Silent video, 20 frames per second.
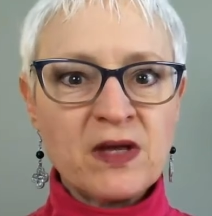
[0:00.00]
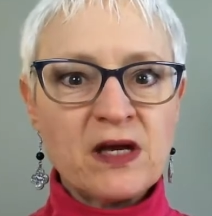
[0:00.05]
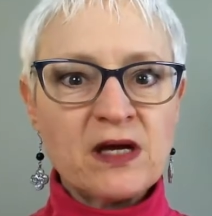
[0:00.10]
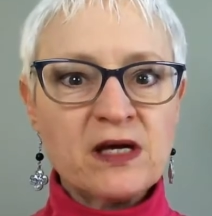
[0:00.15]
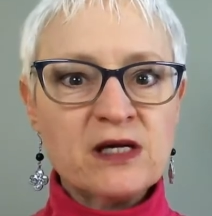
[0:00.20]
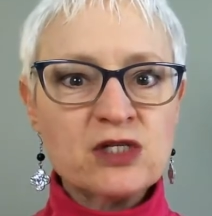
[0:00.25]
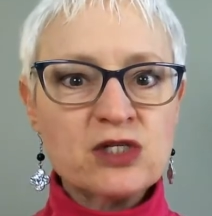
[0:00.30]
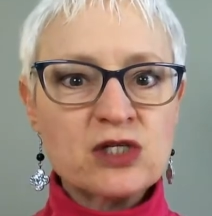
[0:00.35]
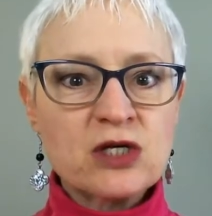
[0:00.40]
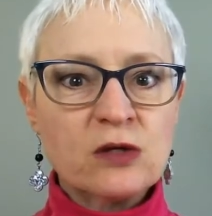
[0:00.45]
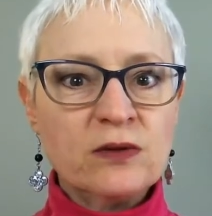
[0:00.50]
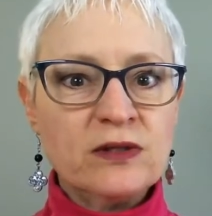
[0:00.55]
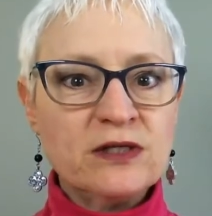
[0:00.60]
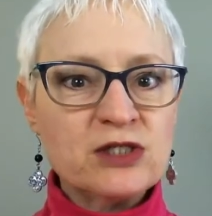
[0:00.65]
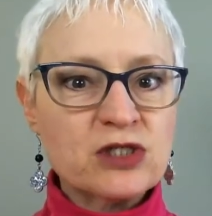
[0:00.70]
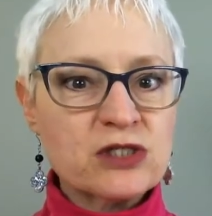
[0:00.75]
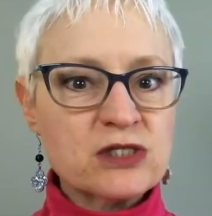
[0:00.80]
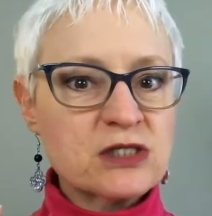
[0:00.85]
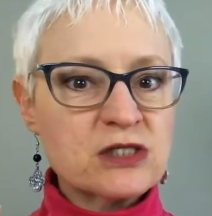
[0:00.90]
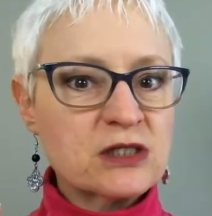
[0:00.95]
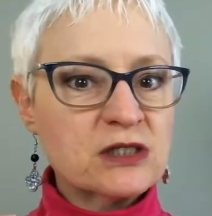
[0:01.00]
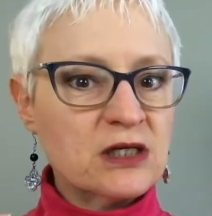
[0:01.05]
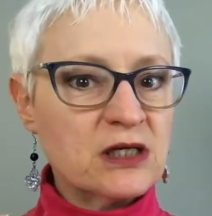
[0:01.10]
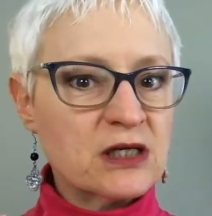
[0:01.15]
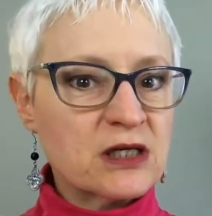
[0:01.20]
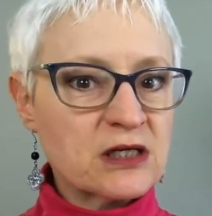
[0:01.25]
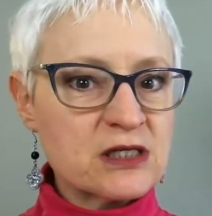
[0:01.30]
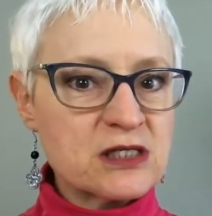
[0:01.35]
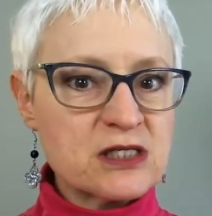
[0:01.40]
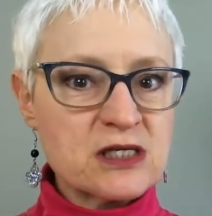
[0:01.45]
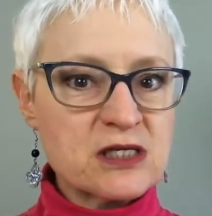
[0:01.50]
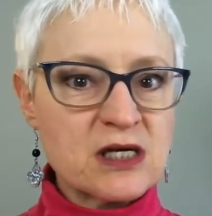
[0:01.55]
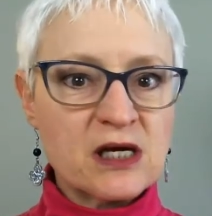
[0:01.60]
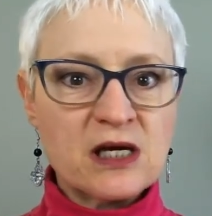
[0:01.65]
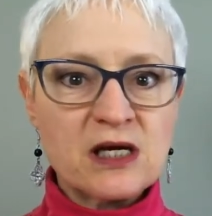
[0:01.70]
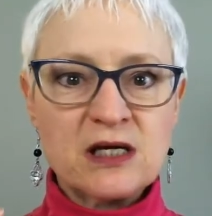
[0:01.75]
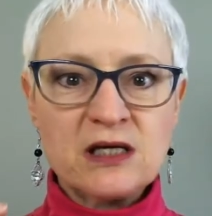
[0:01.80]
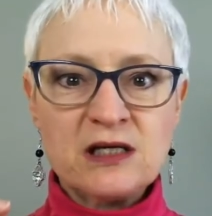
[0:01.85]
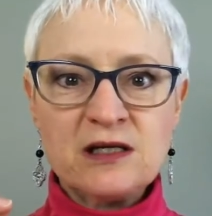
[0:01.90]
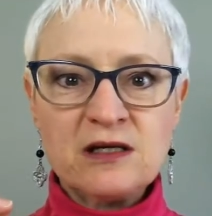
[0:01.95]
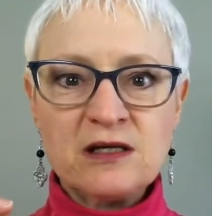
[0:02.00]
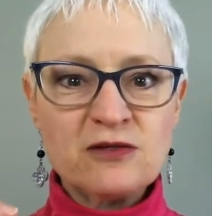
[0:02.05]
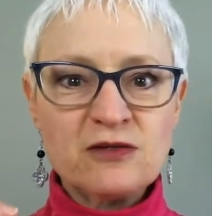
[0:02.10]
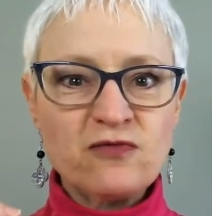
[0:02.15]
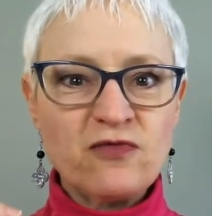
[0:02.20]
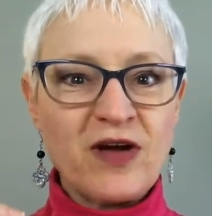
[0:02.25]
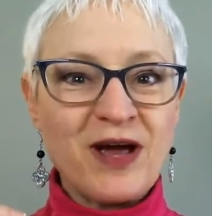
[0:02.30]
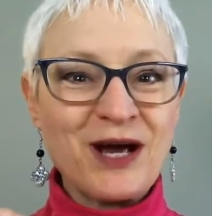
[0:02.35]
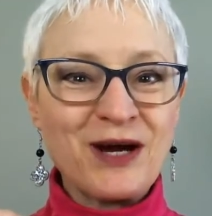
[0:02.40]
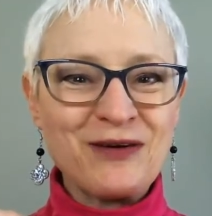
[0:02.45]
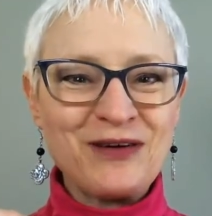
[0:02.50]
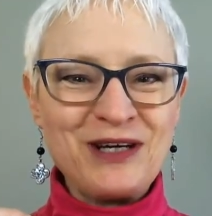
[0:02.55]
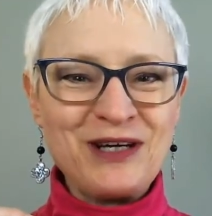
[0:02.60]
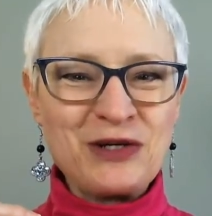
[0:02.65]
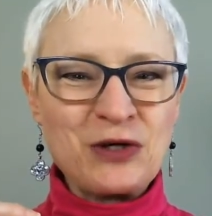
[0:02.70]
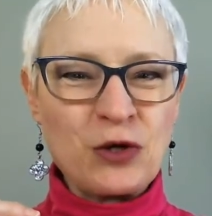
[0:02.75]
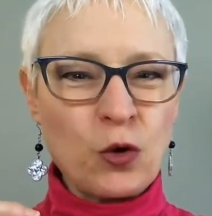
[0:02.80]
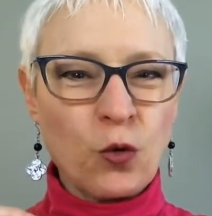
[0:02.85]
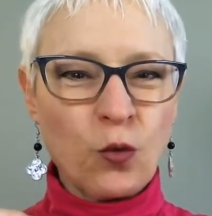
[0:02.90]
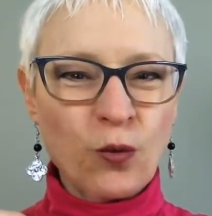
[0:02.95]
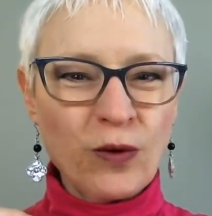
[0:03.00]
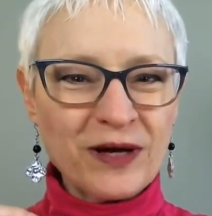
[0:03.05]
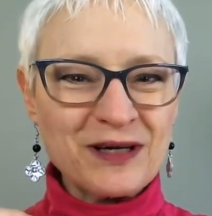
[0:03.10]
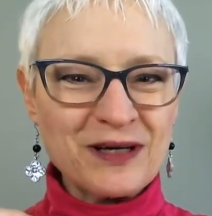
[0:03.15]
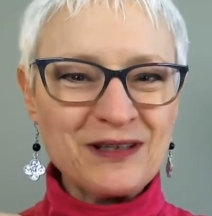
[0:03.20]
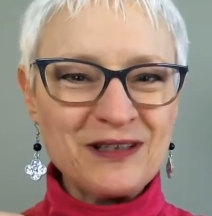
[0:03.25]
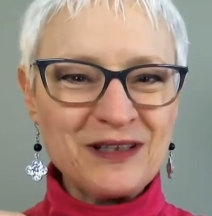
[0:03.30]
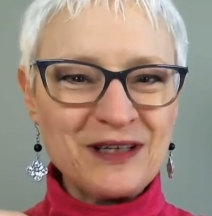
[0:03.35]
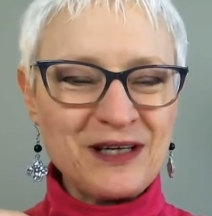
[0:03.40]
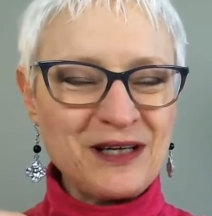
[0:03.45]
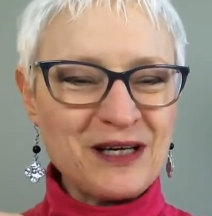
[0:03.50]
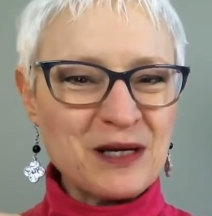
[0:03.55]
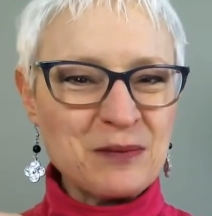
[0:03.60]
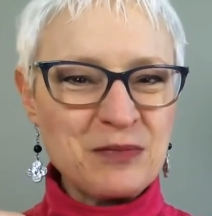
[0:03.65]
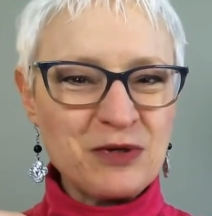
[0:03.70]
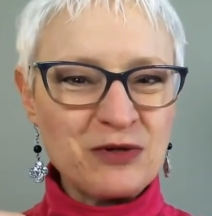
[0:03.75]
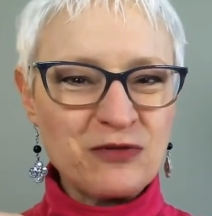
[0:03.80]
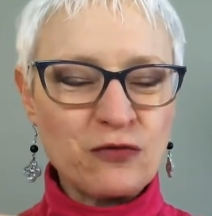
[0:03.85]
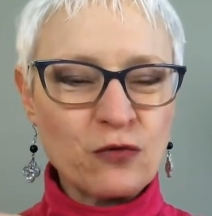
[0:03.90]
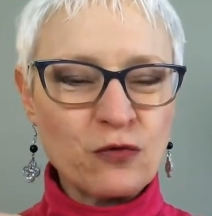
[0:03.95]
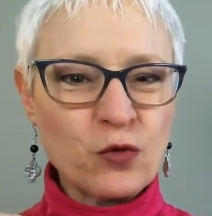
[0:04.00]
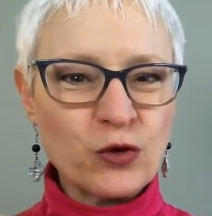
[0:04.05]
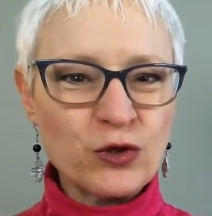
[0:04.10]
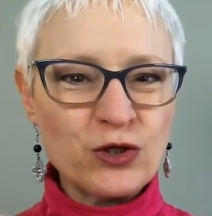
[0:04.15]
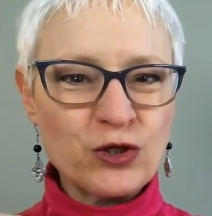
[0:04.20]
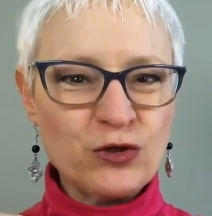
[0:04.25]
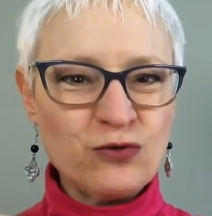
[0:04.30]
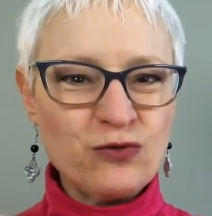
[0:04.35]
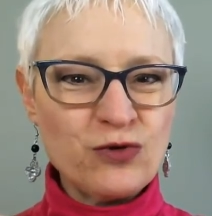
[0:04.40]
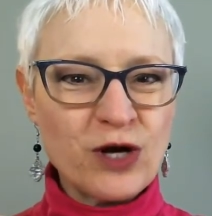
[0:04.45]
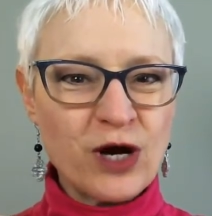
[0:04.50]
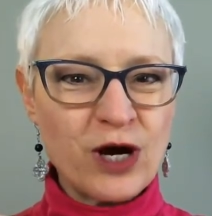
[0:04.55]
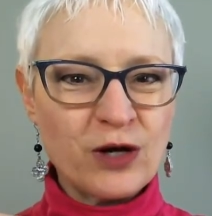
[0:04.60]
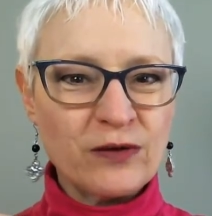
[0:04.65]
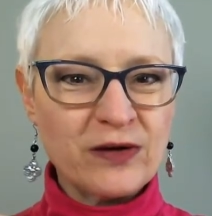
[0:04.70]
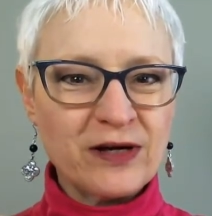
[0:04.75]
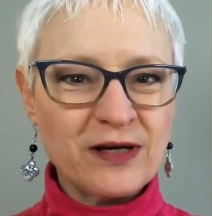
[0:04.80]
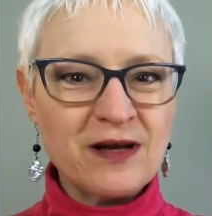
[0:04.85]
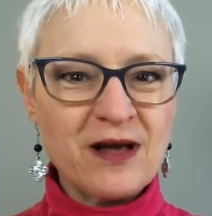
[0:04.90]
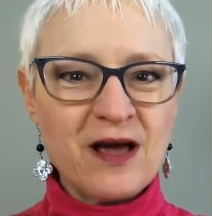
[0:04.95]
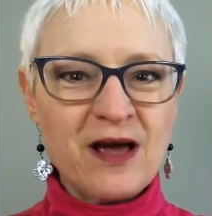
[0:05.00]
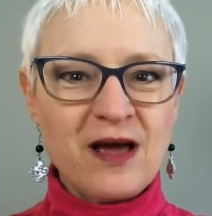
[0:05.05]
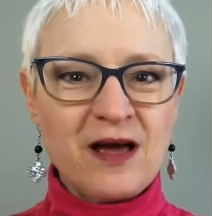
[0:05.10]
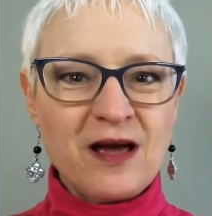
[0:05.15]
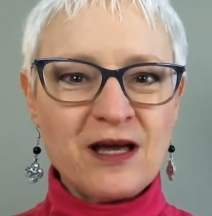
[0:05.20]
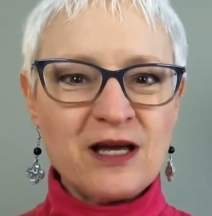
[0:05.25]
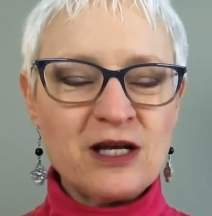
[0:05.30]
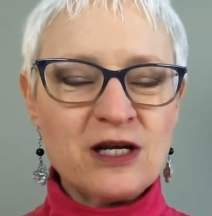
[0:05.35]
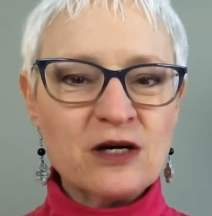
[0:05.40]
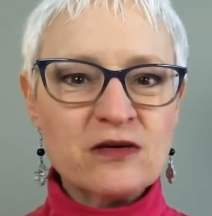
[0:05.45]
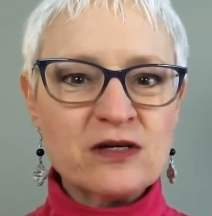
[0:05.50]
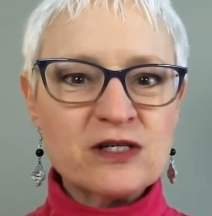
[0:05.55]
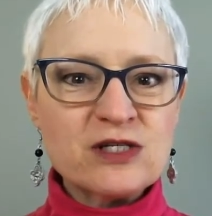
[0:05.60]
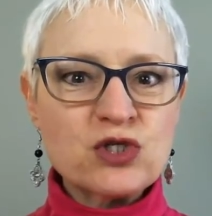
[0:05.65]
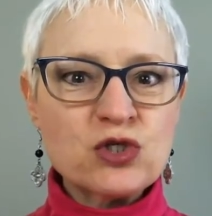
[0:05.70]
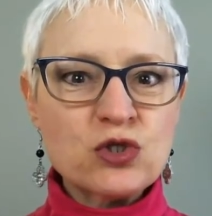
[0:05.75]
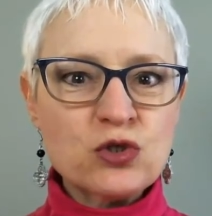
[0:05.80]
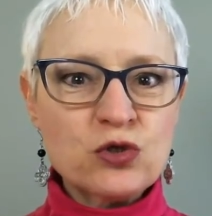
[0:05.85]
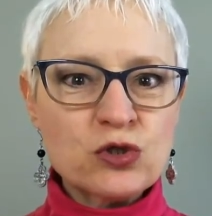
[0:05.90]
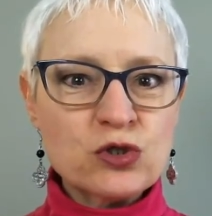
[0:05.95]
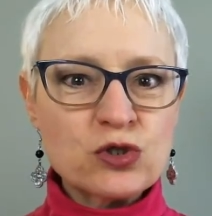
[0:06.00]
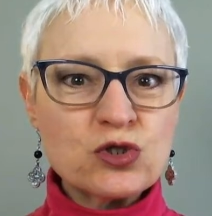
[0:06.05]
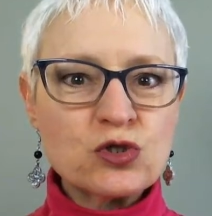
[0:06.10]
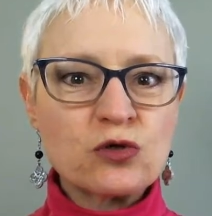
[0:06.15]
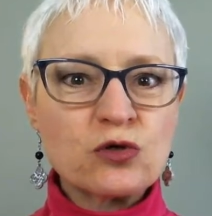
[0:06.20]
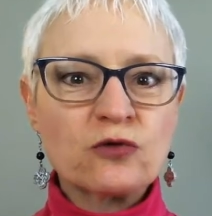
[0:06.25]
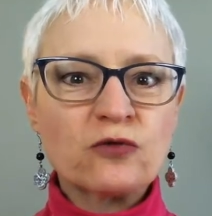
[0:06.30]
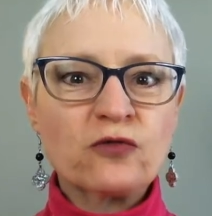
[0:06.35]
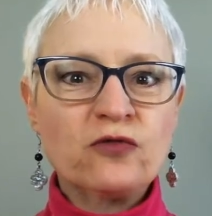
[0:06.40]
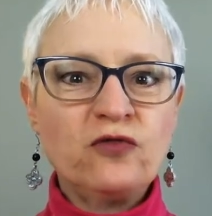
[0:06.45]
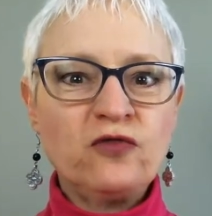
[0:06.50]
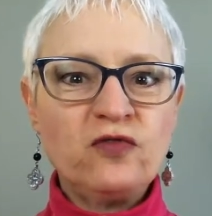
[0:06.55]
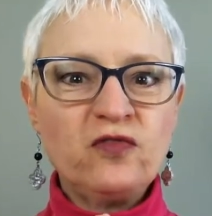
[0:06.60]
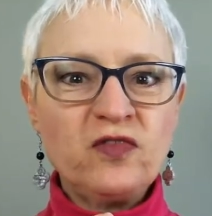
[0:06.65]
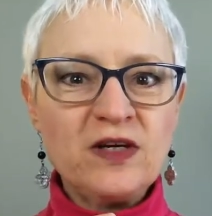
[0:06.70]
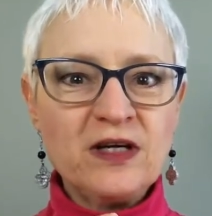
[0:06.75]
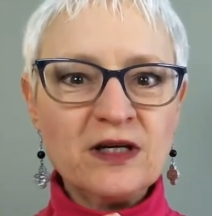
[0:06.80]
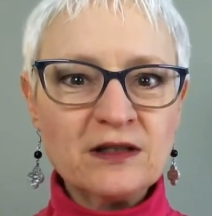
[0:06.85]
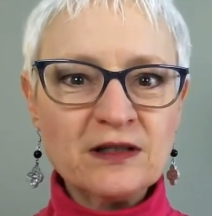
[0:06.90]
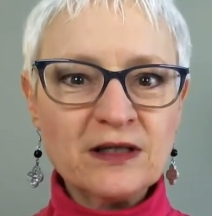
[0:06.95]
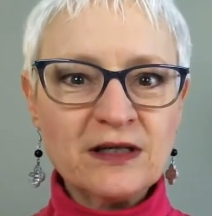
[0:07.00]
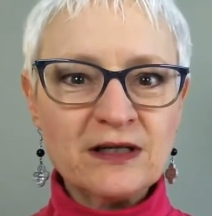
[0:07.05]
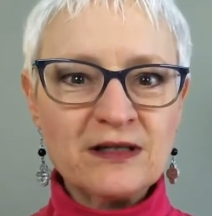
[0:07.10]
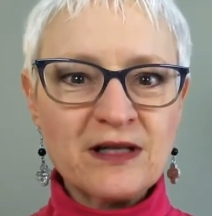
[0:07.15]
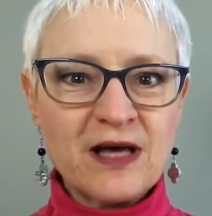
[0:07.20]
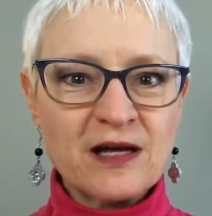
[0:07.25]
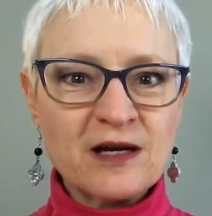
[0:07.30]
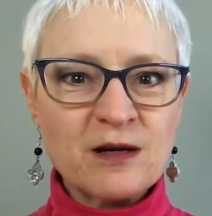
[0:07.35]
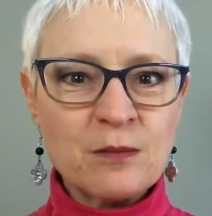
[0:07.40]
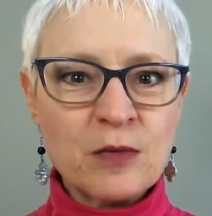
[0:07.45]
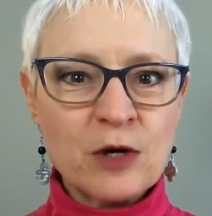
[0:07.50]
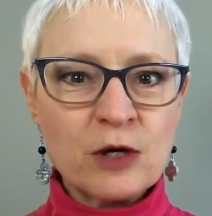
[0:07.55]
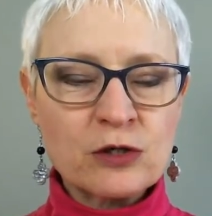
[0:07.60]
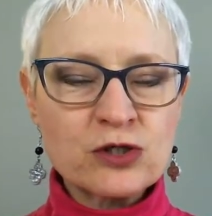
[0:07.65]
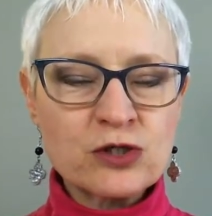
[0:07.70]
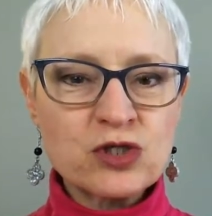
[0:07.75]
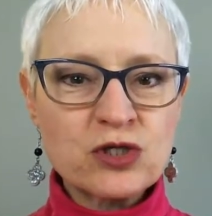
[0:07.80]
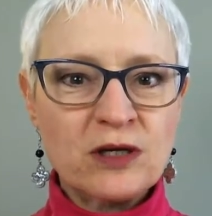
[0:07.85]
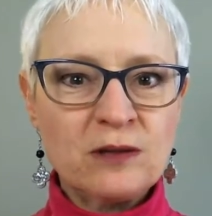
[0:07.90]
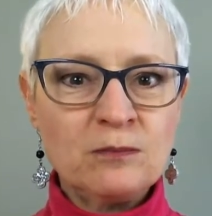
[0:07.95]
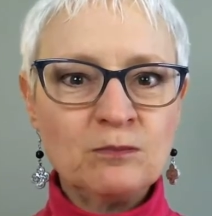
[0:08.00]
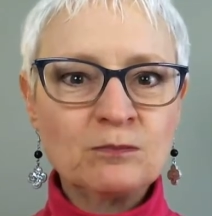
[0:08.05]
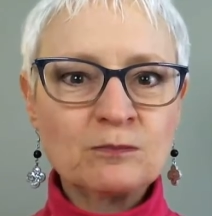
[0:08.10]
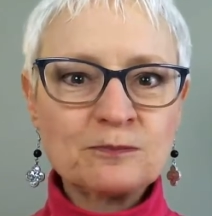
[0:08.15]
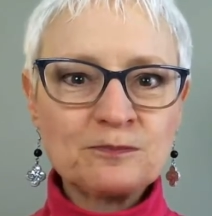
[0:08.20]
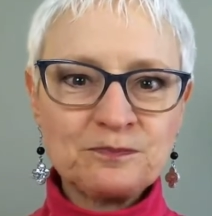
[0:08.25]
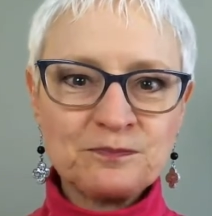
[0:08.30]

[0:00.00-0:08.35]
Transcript: And so it just kicks in very quickly, and before you know it, as soon as you're feeling that emotion,